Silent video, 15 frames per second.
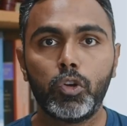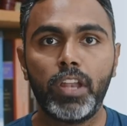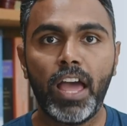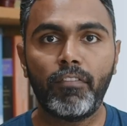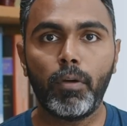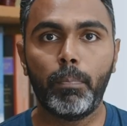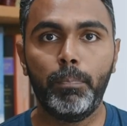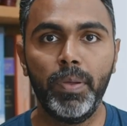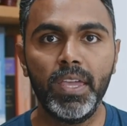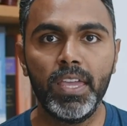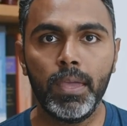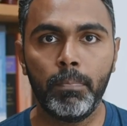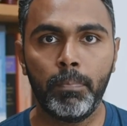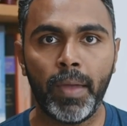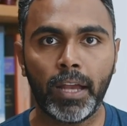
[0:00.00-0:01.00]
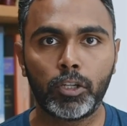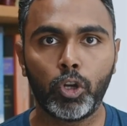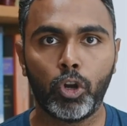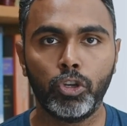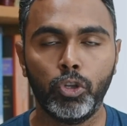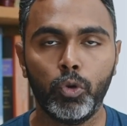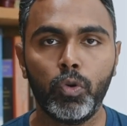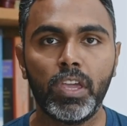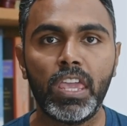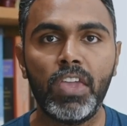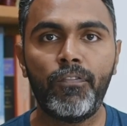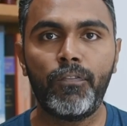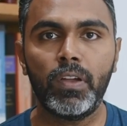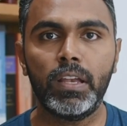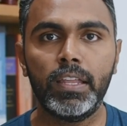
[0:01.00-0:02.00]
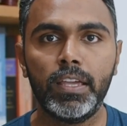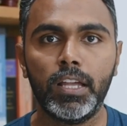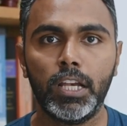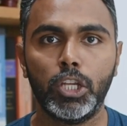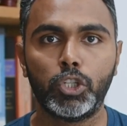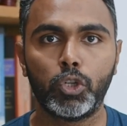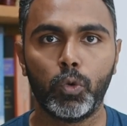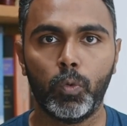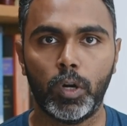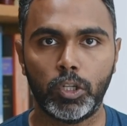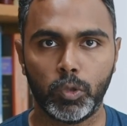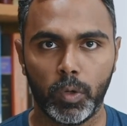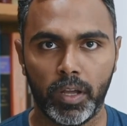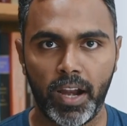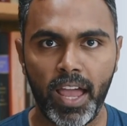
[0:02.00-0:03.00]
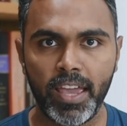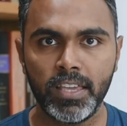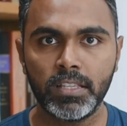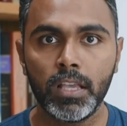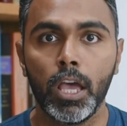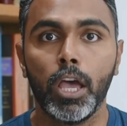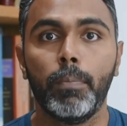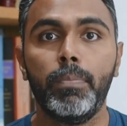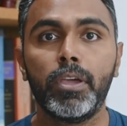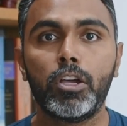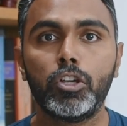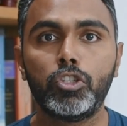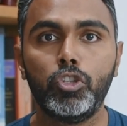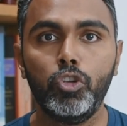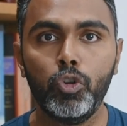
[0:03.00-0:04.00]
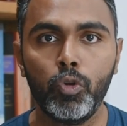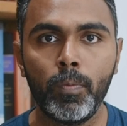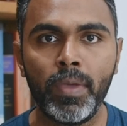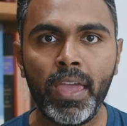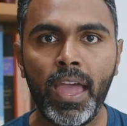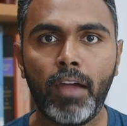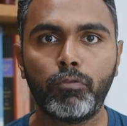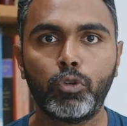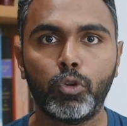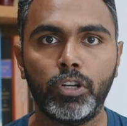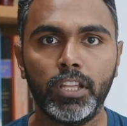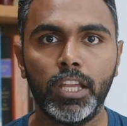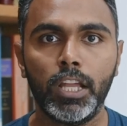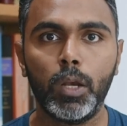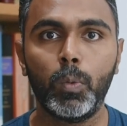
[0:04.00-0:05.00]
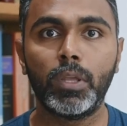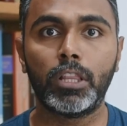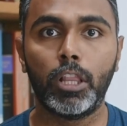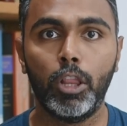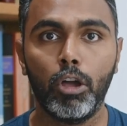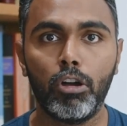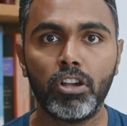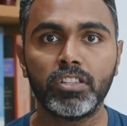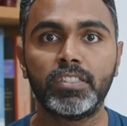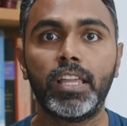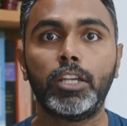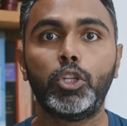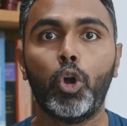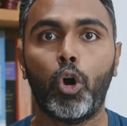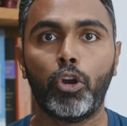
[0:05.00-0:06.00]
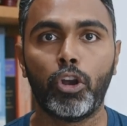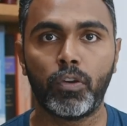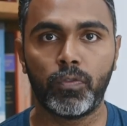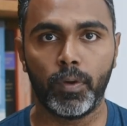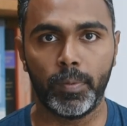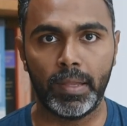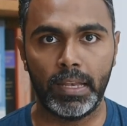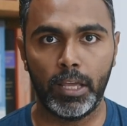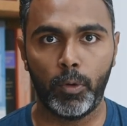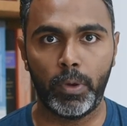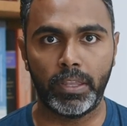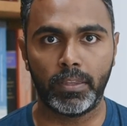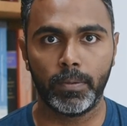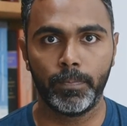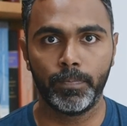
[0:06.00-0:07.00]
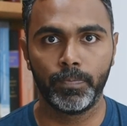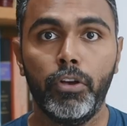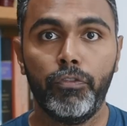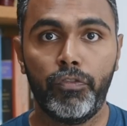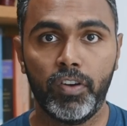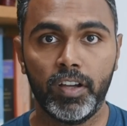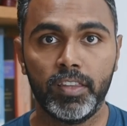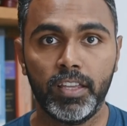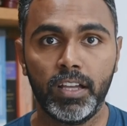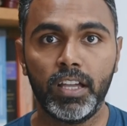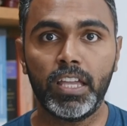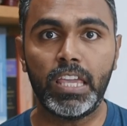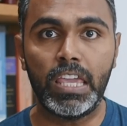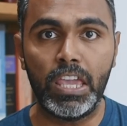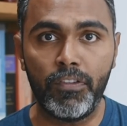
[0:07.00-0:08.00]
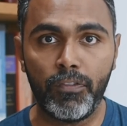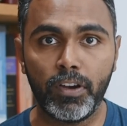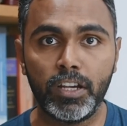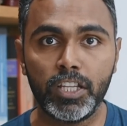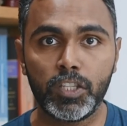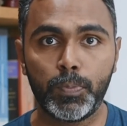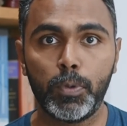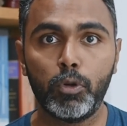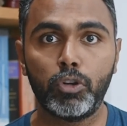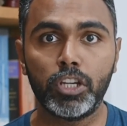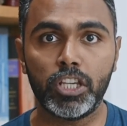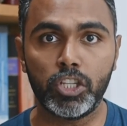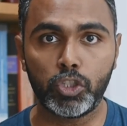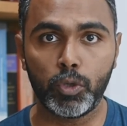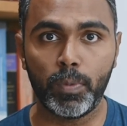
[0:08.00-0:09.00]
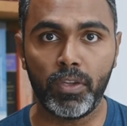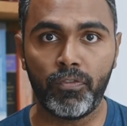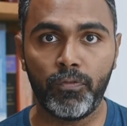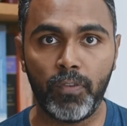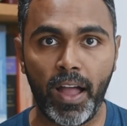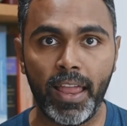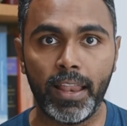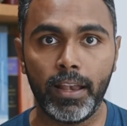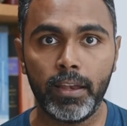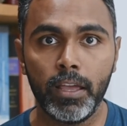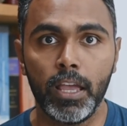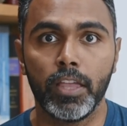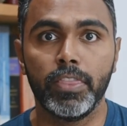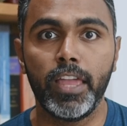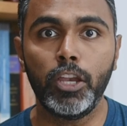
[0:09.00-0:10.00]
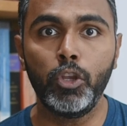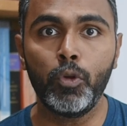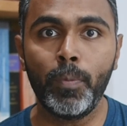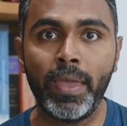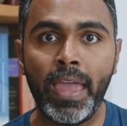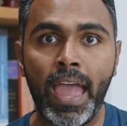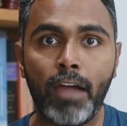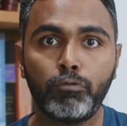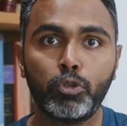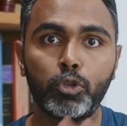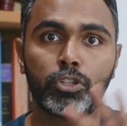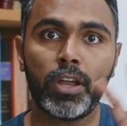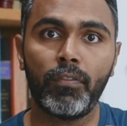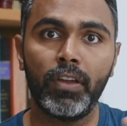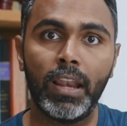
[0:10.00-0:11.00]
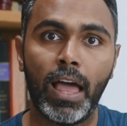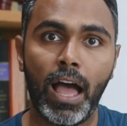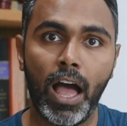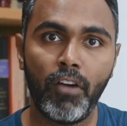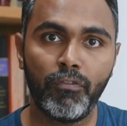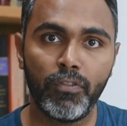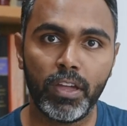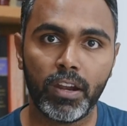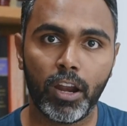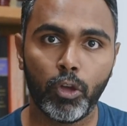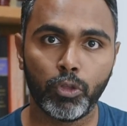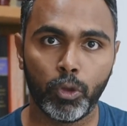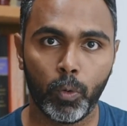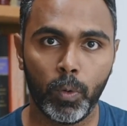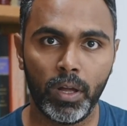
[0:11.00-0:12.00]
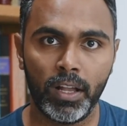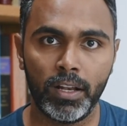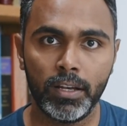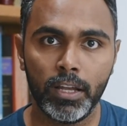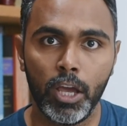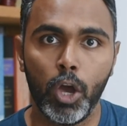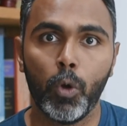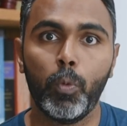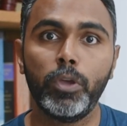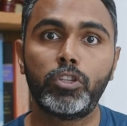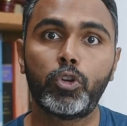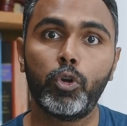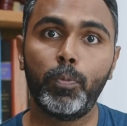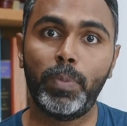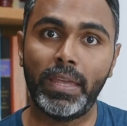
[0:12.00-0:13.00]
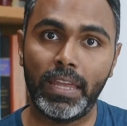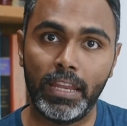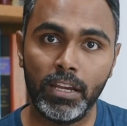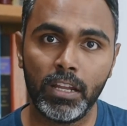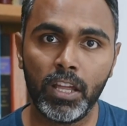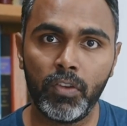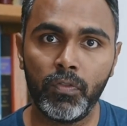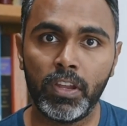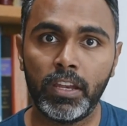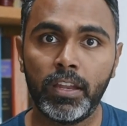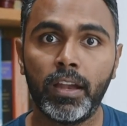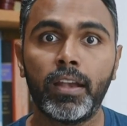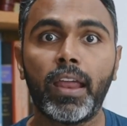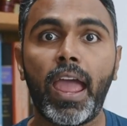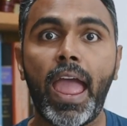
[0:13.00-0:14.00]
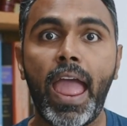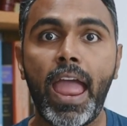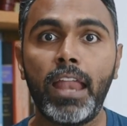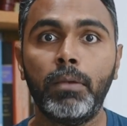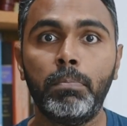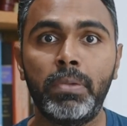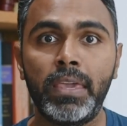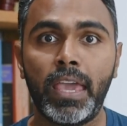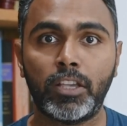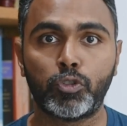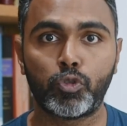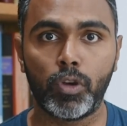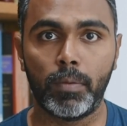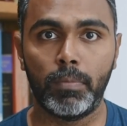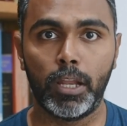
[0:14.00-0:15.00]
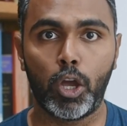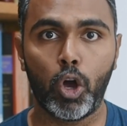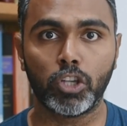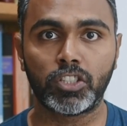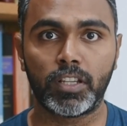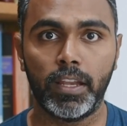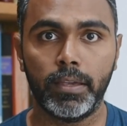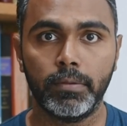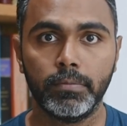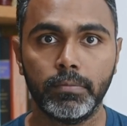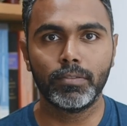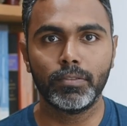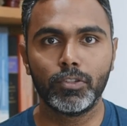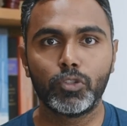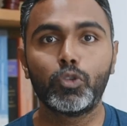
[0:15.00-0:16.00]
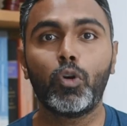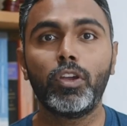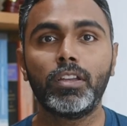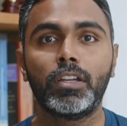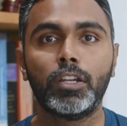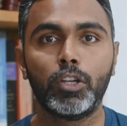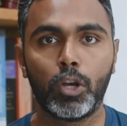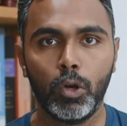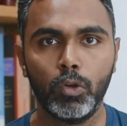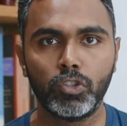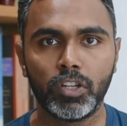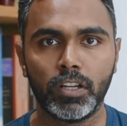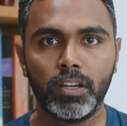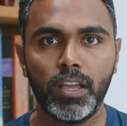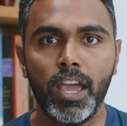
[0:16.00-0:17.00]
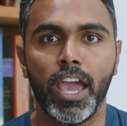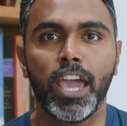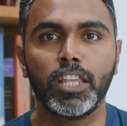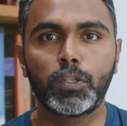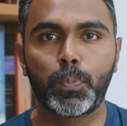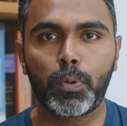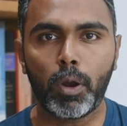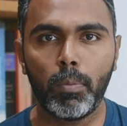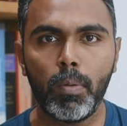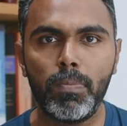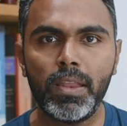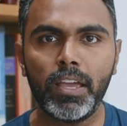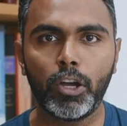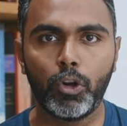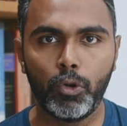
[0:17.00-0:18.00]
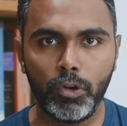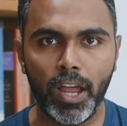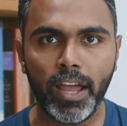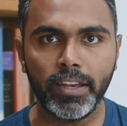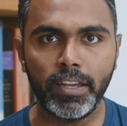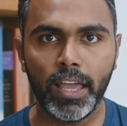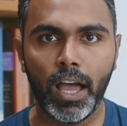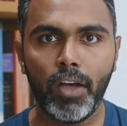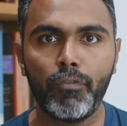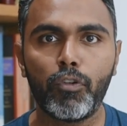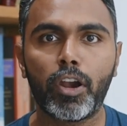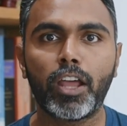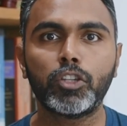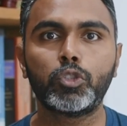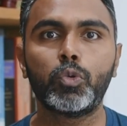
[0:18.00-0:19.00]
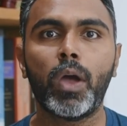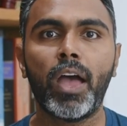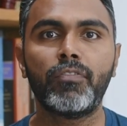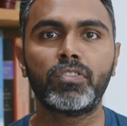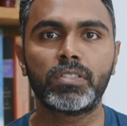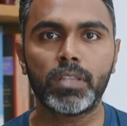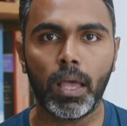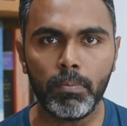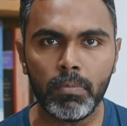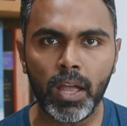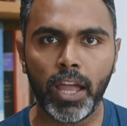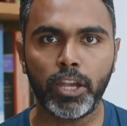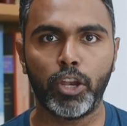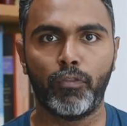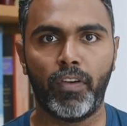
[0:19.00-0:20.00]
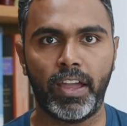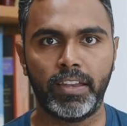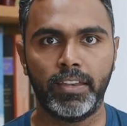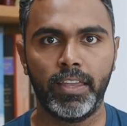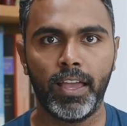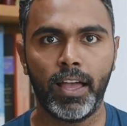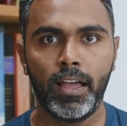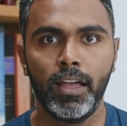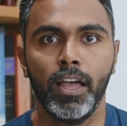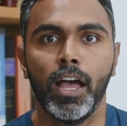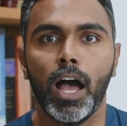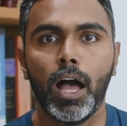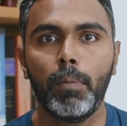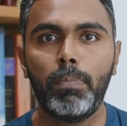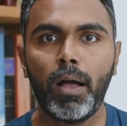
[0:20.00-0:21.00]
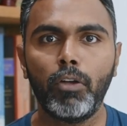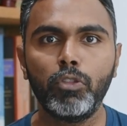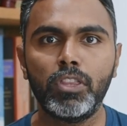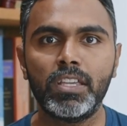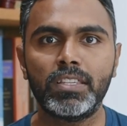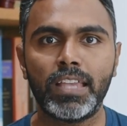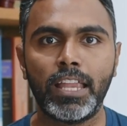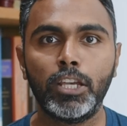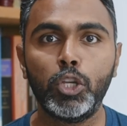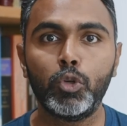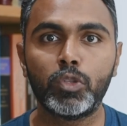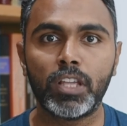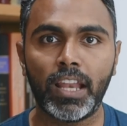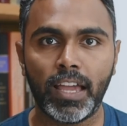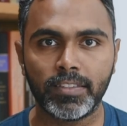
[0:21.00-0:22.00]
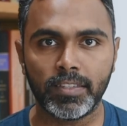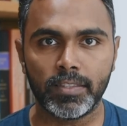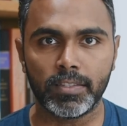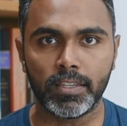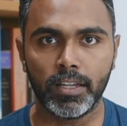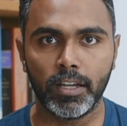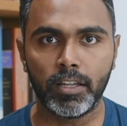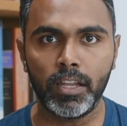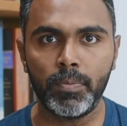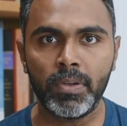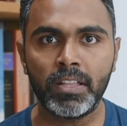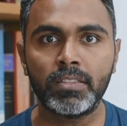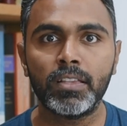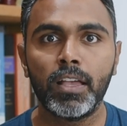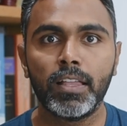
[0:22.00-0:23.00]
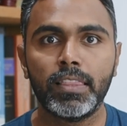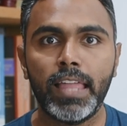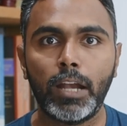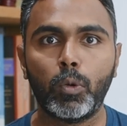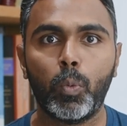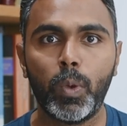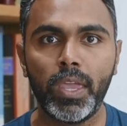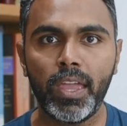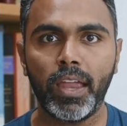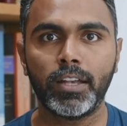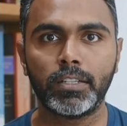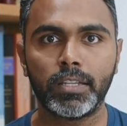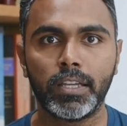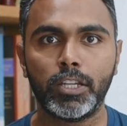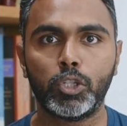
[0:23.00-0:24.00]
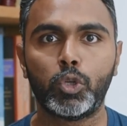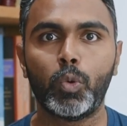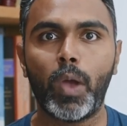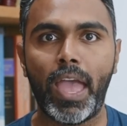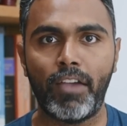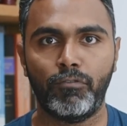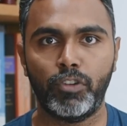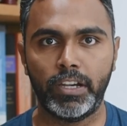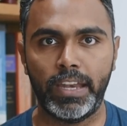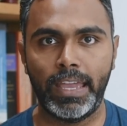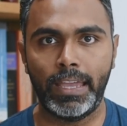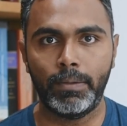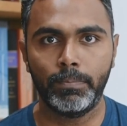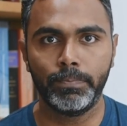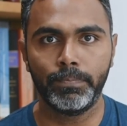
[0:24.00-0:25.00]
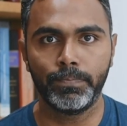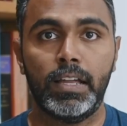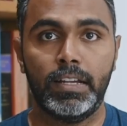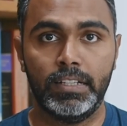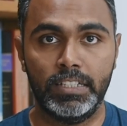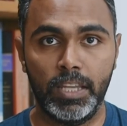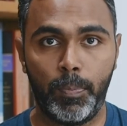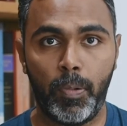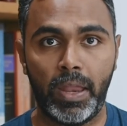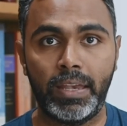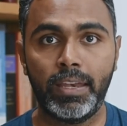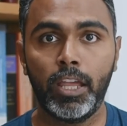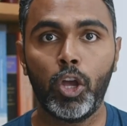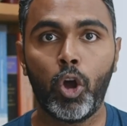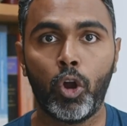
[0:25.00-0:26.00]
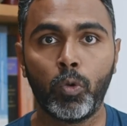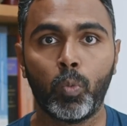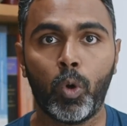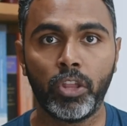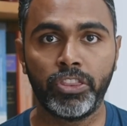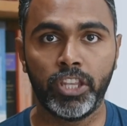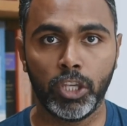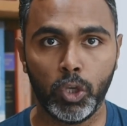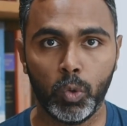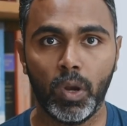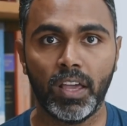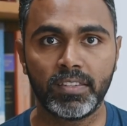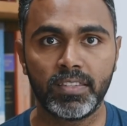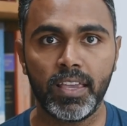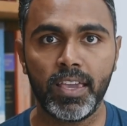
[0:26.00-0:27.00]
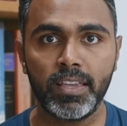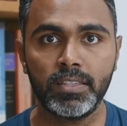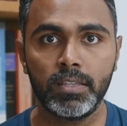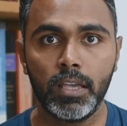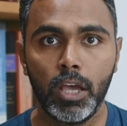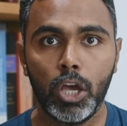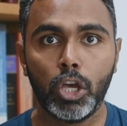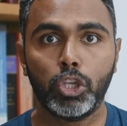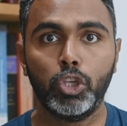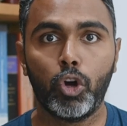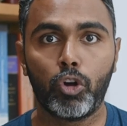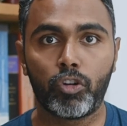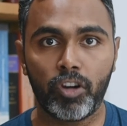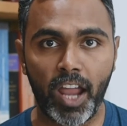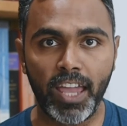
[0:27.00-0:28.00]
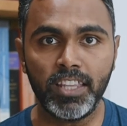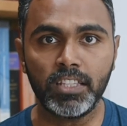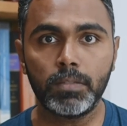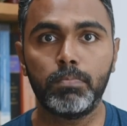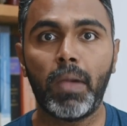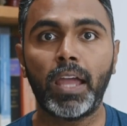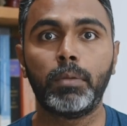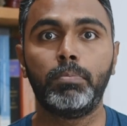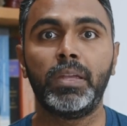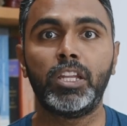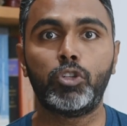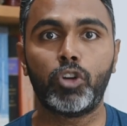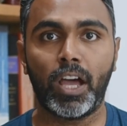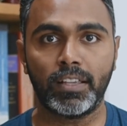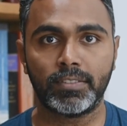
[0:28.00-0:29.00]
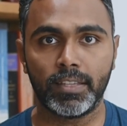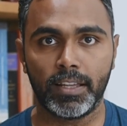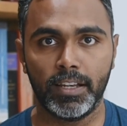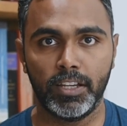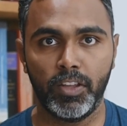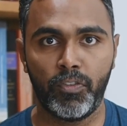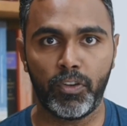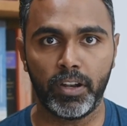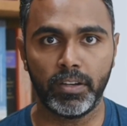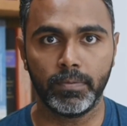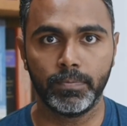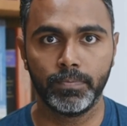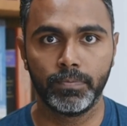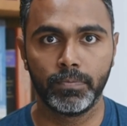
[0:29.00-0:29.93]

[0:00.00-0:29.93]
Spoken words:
could have a big impact on you if a legal issue were to arise because you may have to deal with laws that you're not familiar with. Further, if a dispute is to be filed, then you may have to travel halfway around the world, which could be inconvenient and be extremely costly. So in conclusion, it's probably a good idea for us to have some kind of idea about these end-user licensing agreements that we enter into every day. Depending on what the EULA says, your rights might be drastically different.